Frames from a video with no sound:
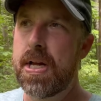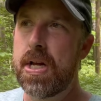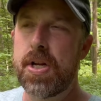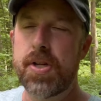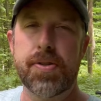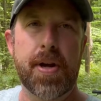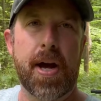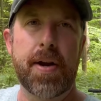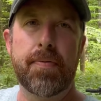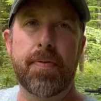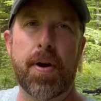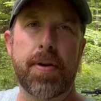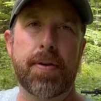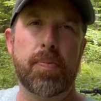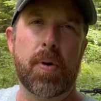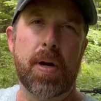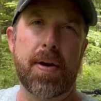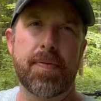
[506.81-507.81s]
So I'd run
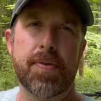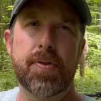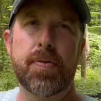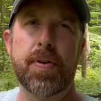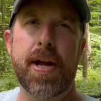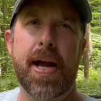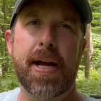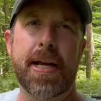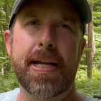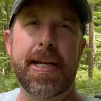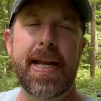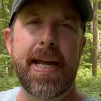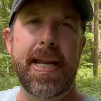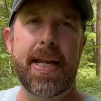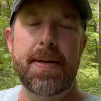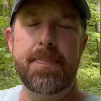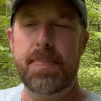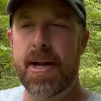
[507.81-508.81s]
to whatever tree I could get
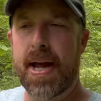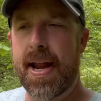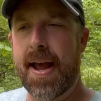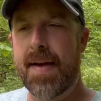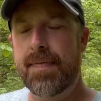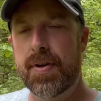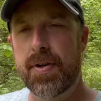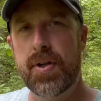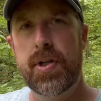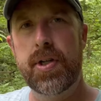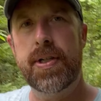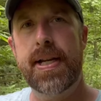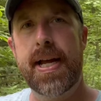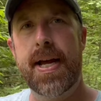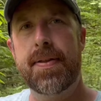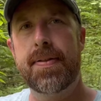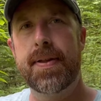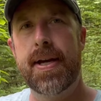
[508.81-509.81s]
it, but I'd have to hook
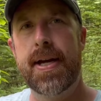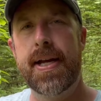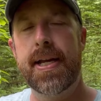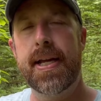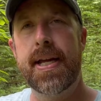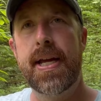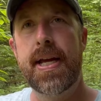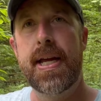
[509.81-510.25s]
that thing,